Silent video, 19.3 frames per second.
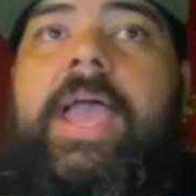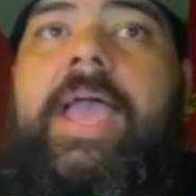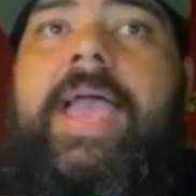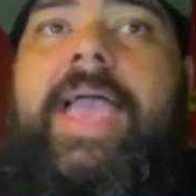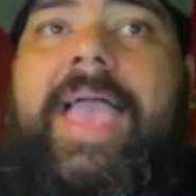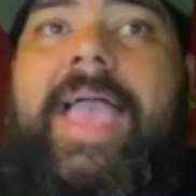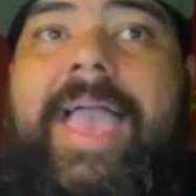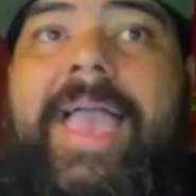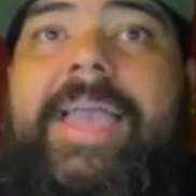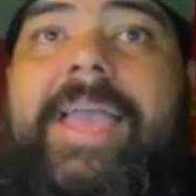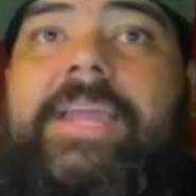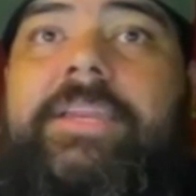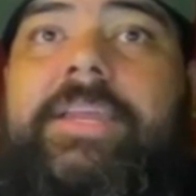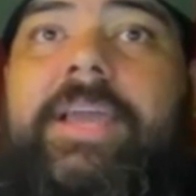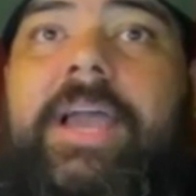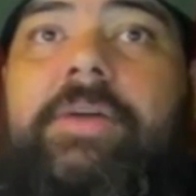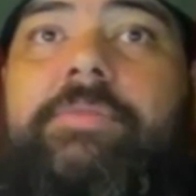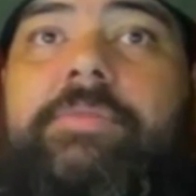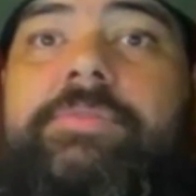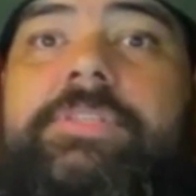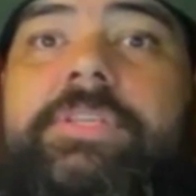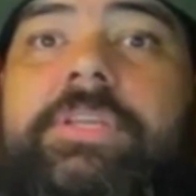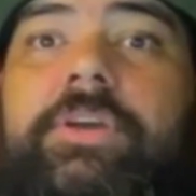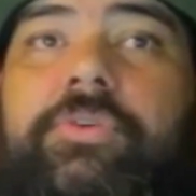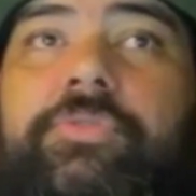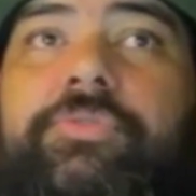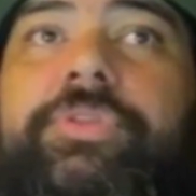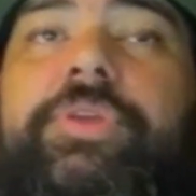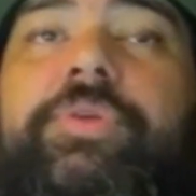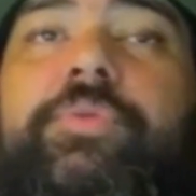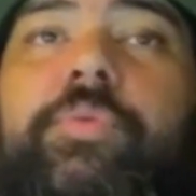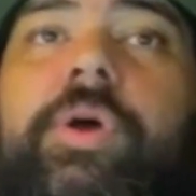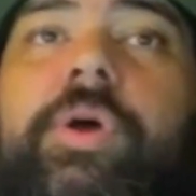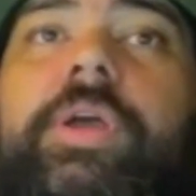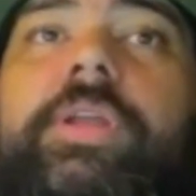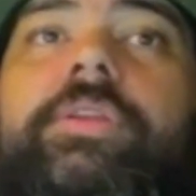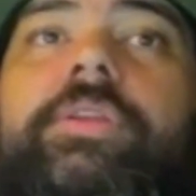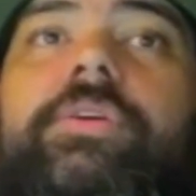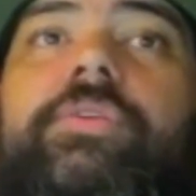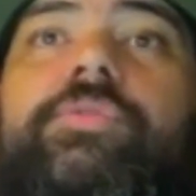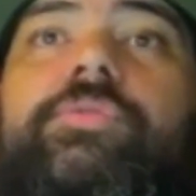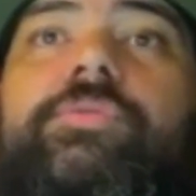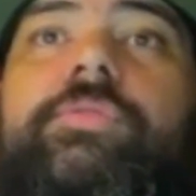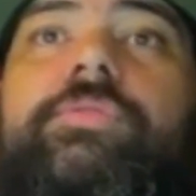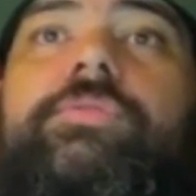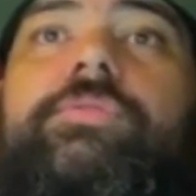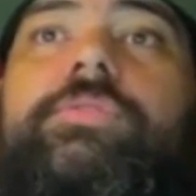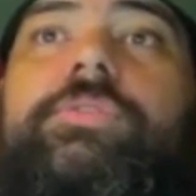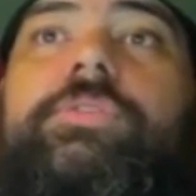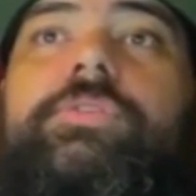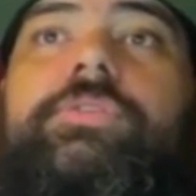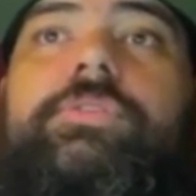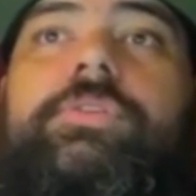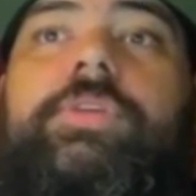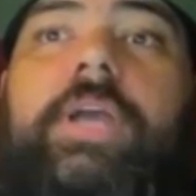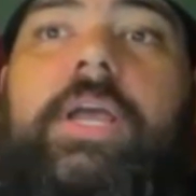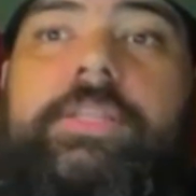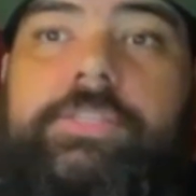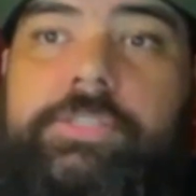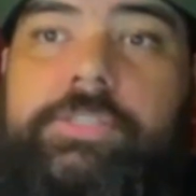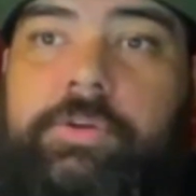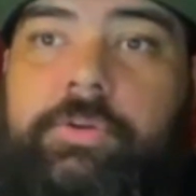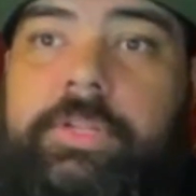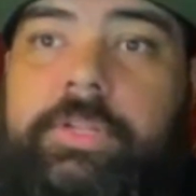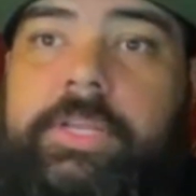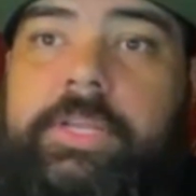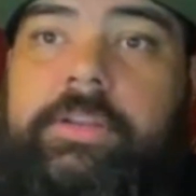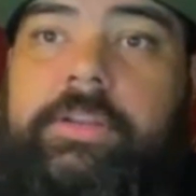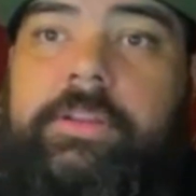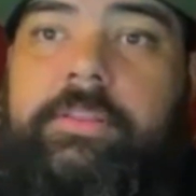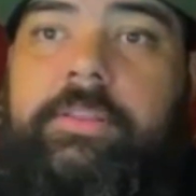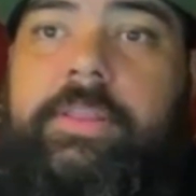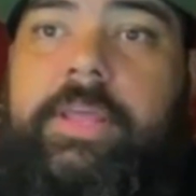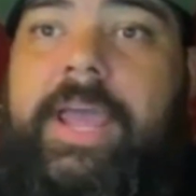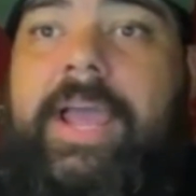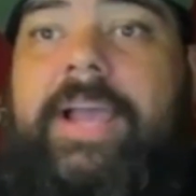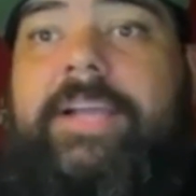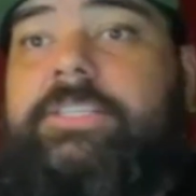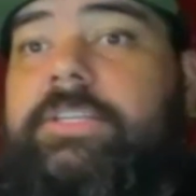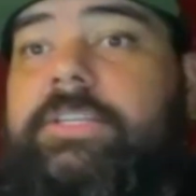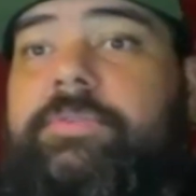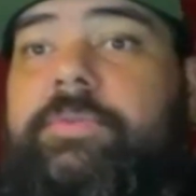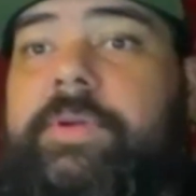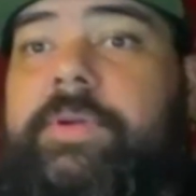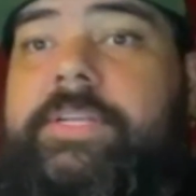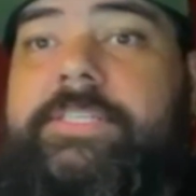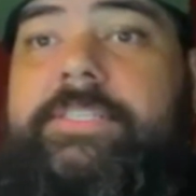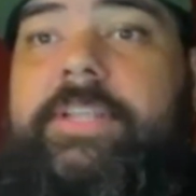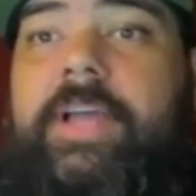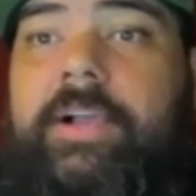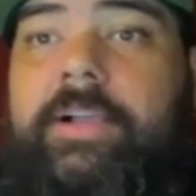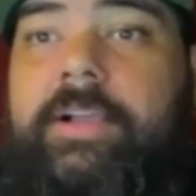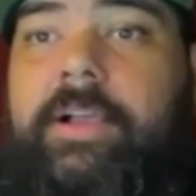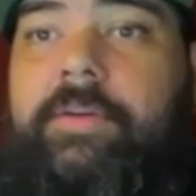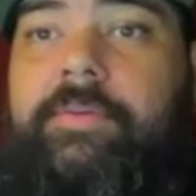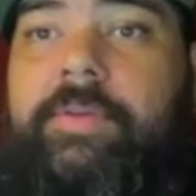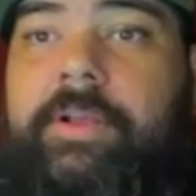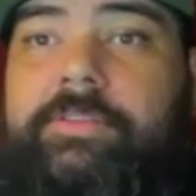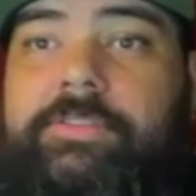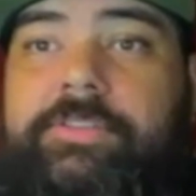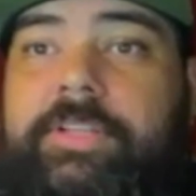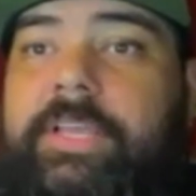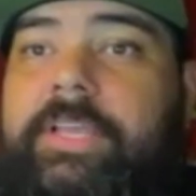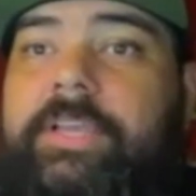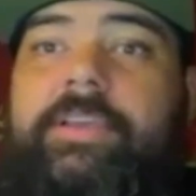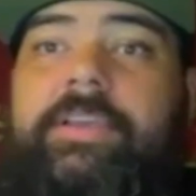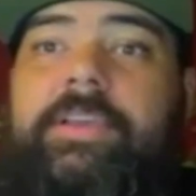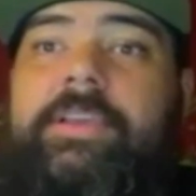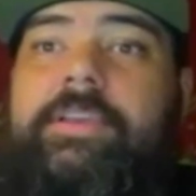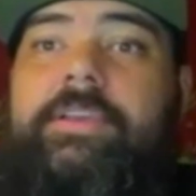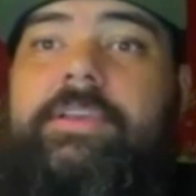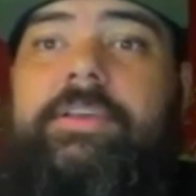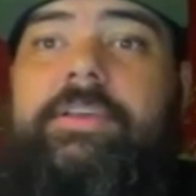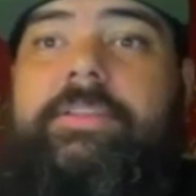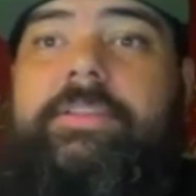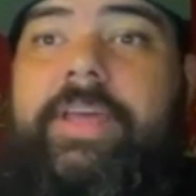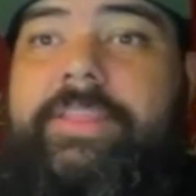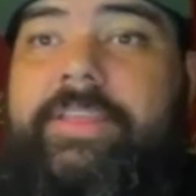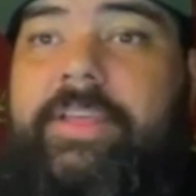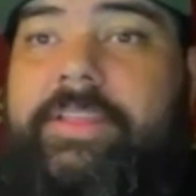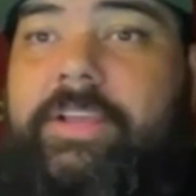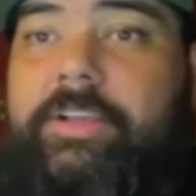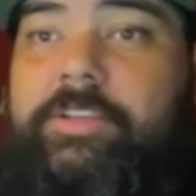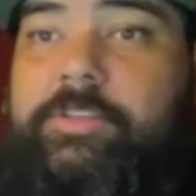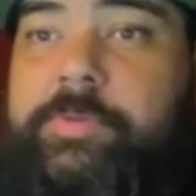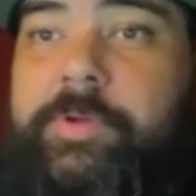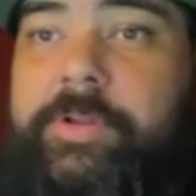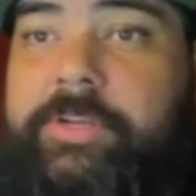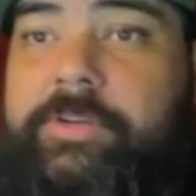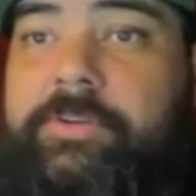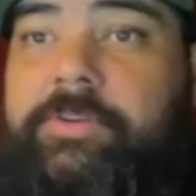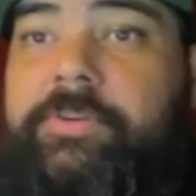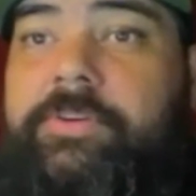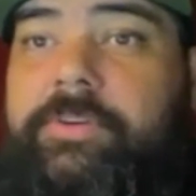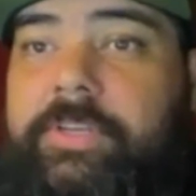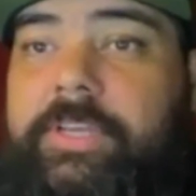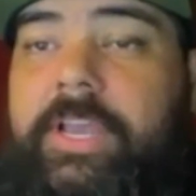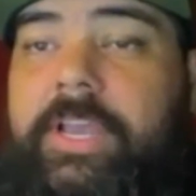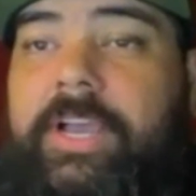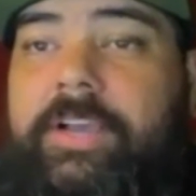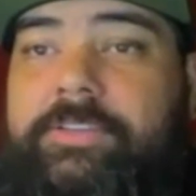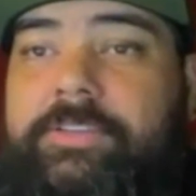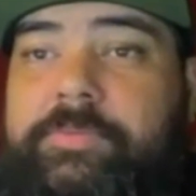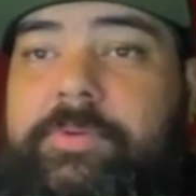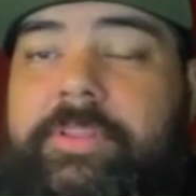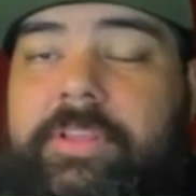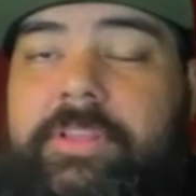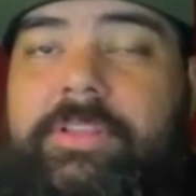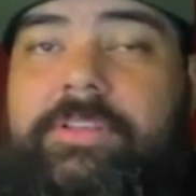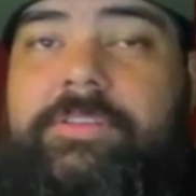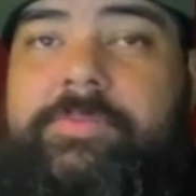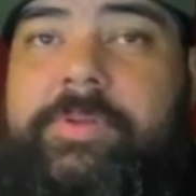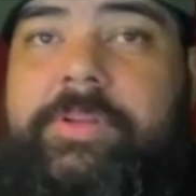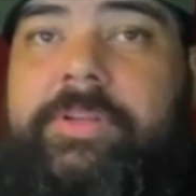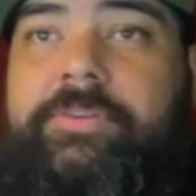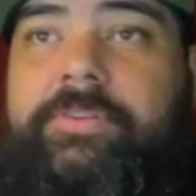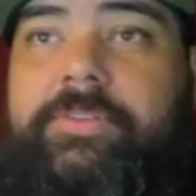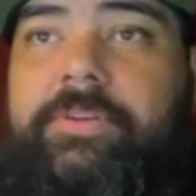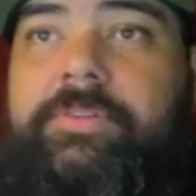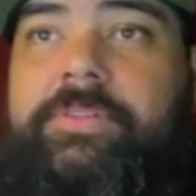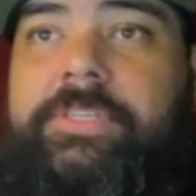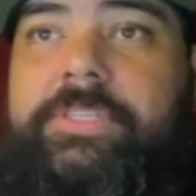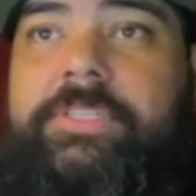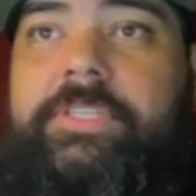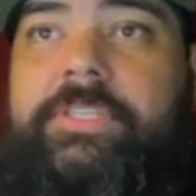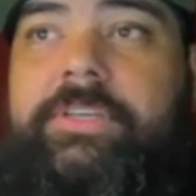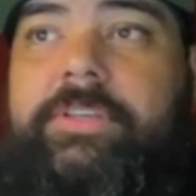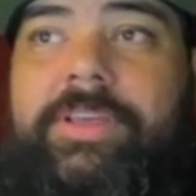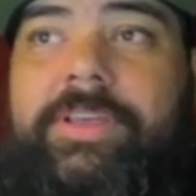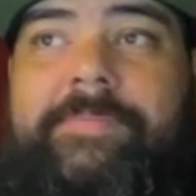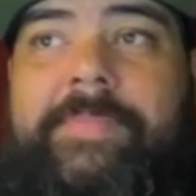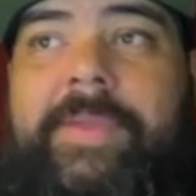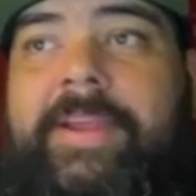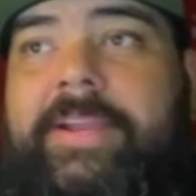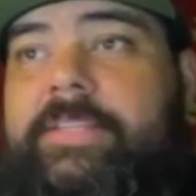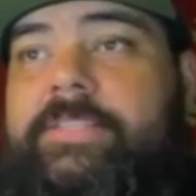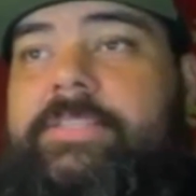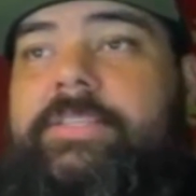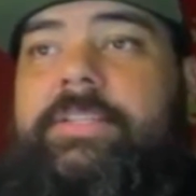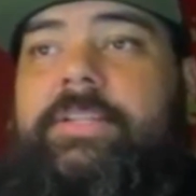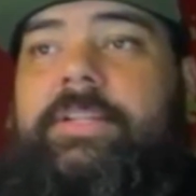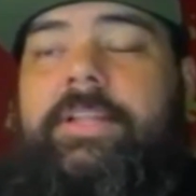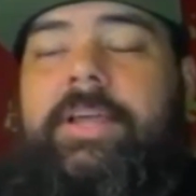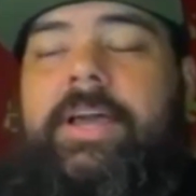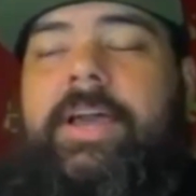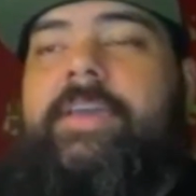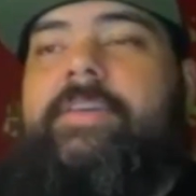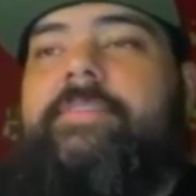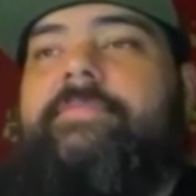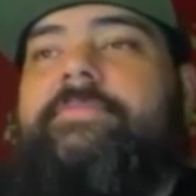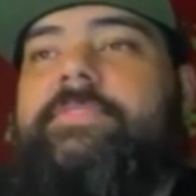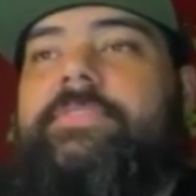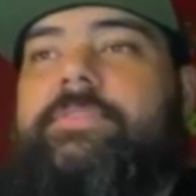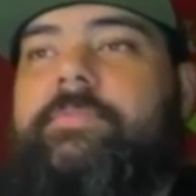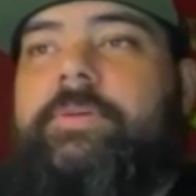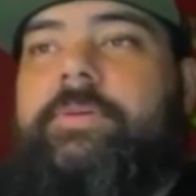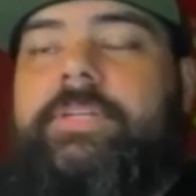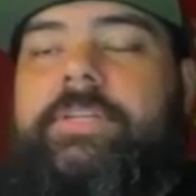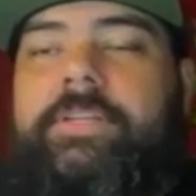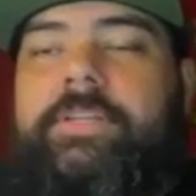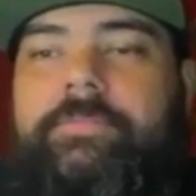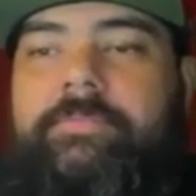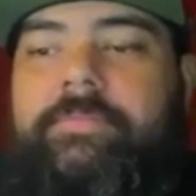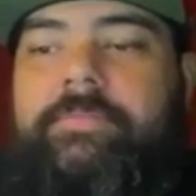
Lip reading: and I was the only one who got stolen that actually won his knockout round. So like, I thought that was pretty cool. Yeah, I thought that was pretty cool. The only steal that made it to the lives, but